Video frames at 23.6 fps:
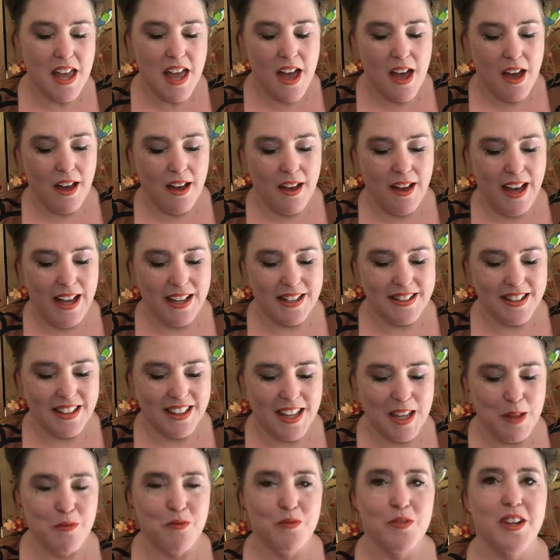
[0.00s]
and I
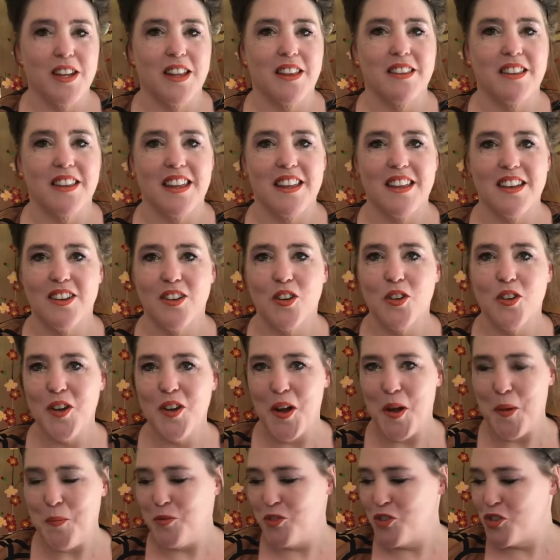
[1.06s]
keep running the
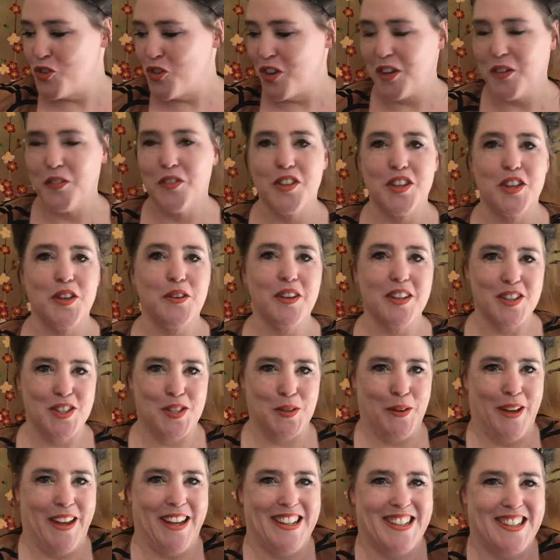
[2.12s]
string of the uke into
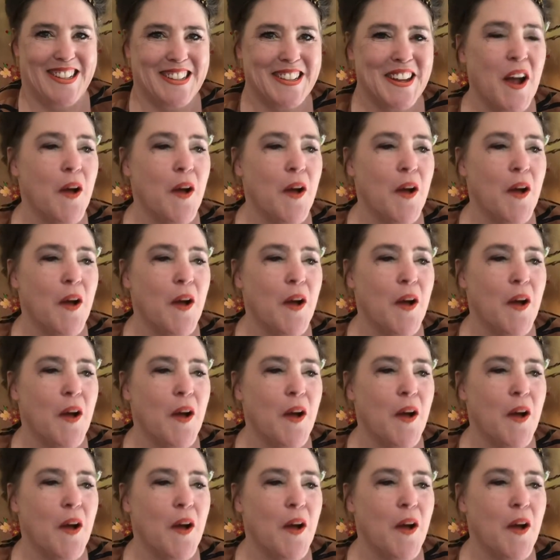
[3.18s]
it.